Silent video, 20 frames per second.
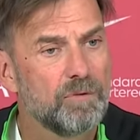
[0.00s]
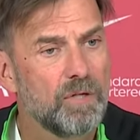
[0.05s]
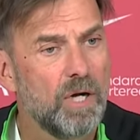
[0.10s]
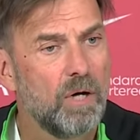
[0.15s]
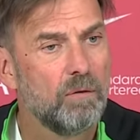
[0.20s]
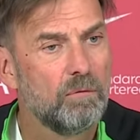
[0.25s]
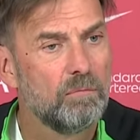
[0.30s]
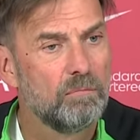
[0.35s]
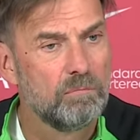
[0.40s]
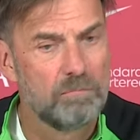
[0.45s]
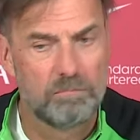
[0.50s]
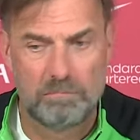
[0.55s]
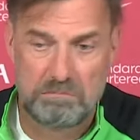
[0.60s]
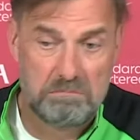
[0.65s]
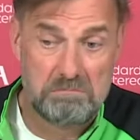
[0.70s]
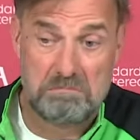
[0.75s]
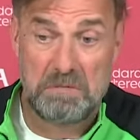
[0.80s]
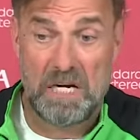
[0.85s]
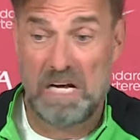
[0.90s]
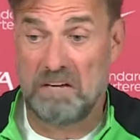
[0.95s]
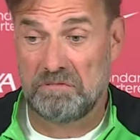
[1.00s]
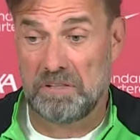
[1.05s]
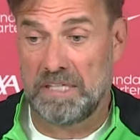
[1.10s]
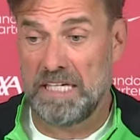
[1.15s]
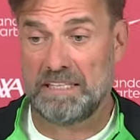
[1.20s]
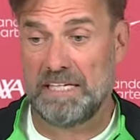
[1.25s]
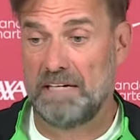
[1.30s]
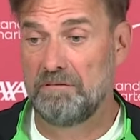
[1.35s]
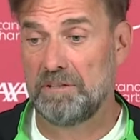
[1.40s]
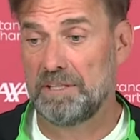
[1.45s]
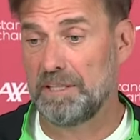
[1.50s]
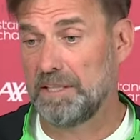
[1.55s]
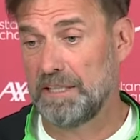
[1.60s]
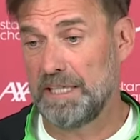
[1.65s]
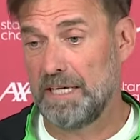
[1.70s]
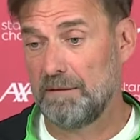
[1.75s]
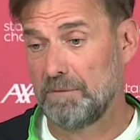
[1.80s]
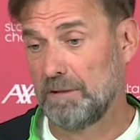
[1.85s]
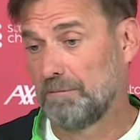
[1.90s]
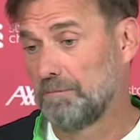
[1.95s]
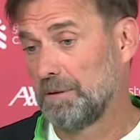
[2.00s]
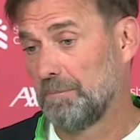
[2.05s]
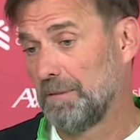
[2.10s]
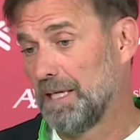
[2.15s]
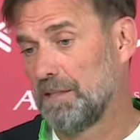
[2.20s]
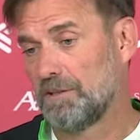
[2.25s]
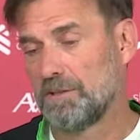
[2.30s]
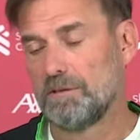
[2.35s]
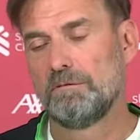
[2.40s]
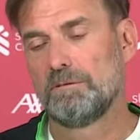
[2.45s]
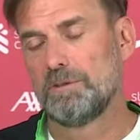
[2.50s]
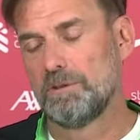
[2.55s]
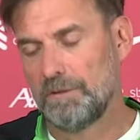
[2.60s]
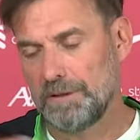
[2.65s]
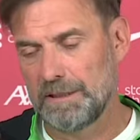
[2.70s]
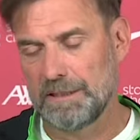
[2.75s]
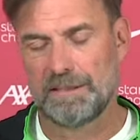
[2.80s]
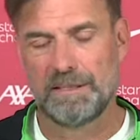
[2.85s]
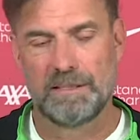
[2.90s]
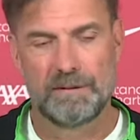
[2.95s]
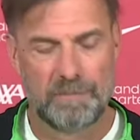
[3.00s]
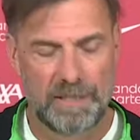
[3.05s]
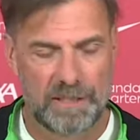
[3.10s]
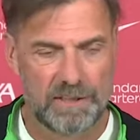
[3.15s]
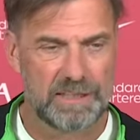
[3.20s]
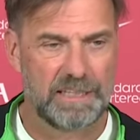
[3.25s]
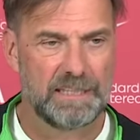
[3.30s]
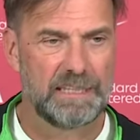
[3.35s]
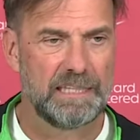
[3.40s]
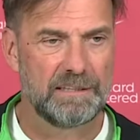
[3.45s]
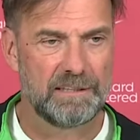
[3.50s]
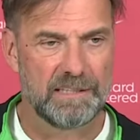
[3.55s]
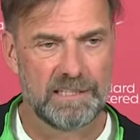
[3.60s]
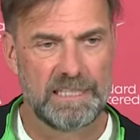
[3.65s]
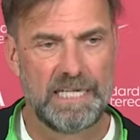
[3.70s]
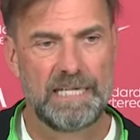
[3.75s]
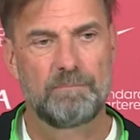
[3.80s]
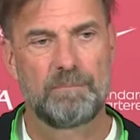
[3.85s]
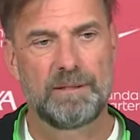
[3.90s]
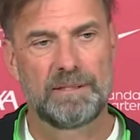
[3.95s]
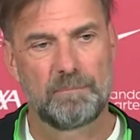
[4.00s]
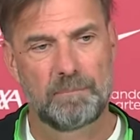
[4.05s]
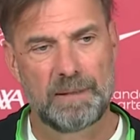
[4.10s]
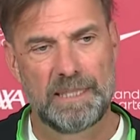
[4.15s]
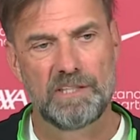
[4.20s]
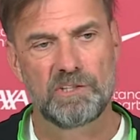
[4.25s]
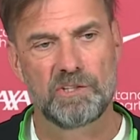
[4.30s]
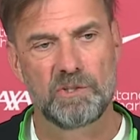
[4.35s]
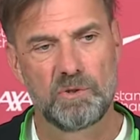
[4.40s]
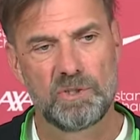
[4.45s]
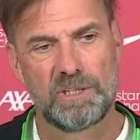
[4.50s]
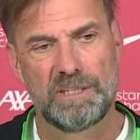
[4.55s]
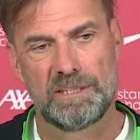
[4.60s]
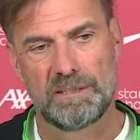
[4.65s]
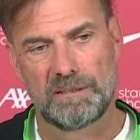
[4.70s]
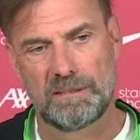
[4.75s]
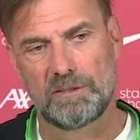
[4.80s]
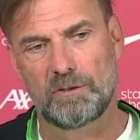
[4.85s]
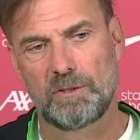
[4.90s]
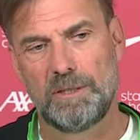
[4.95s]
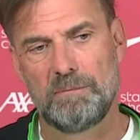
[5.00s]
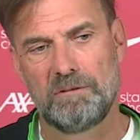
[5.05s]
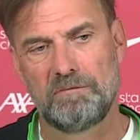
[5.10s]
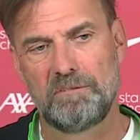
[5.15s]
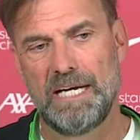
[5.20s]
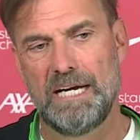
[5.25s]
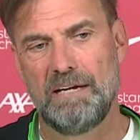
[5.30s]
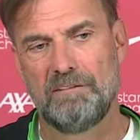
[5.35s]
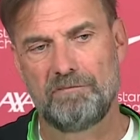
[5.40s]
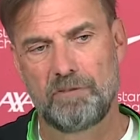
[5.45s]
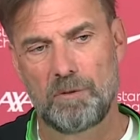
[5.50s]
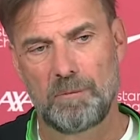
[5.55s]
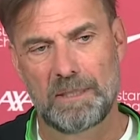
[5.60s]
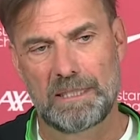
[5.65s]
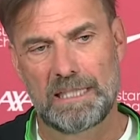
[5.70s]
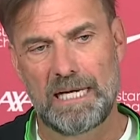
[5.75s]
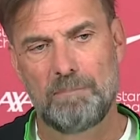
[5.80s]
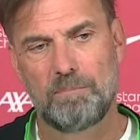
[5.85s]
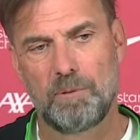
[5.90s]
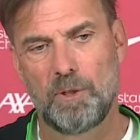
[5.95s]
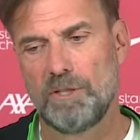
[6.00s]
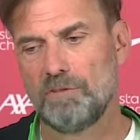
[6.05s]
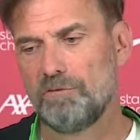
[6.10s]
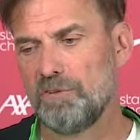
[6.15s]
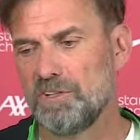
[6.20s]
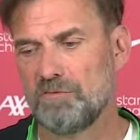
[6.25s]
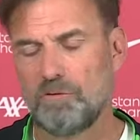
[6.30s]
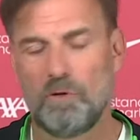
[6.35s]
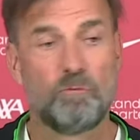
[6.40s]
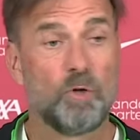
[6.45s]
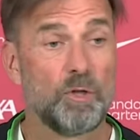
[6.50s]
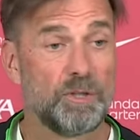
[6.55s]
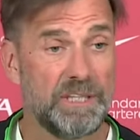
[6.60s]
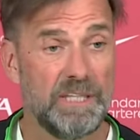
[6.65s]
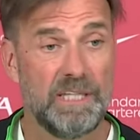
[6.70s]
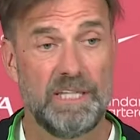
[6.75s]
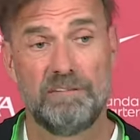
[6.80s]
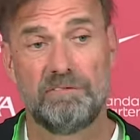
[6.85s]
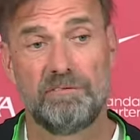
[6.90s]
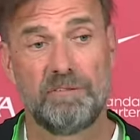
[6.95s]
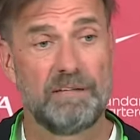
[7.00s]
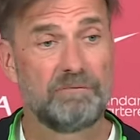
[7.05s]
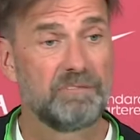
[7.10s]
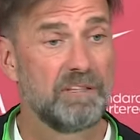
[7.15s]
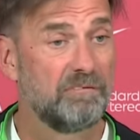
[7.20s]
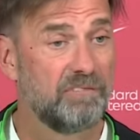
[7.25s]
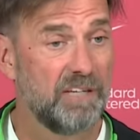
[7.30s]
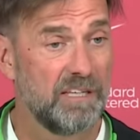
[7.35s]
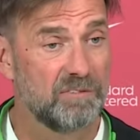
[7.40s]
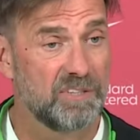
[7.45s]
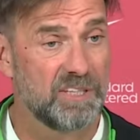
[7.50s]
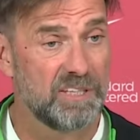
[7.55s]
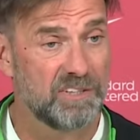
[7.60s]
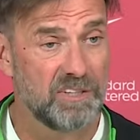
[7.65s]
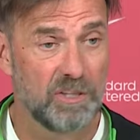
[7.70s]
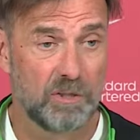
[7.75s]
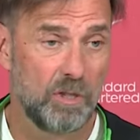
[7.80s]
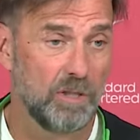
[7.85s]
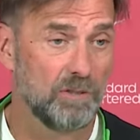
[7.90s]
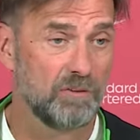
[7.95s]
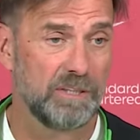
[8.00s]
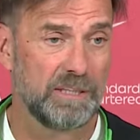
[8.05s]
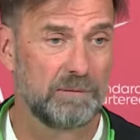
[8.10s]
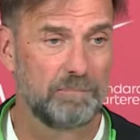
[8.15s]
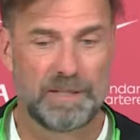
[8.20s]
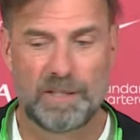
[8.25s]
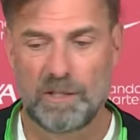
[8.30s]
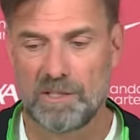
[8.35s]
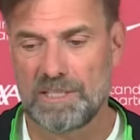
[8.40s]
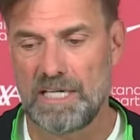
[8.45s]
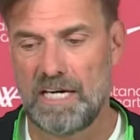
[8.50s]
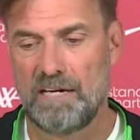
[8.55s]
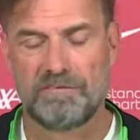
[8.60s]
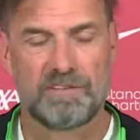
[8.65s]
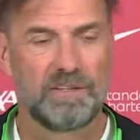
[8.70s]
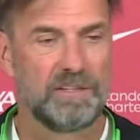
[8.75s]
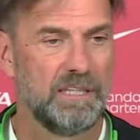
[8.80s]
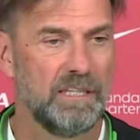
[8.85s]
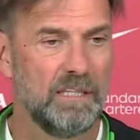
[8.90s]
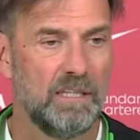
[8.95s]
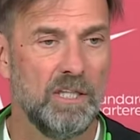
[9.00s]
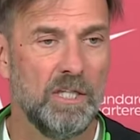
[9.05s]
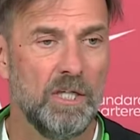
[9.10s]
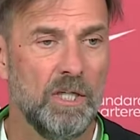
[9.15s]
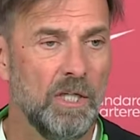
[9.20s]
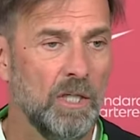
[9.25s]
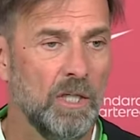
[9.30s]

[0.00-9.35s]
So after that, everything can happen. The manager, during the year, the manager can get the sack, but the players, usually the agreement we have from a club point of view is for 1 year, even after a 5-6 year contract, because after a year,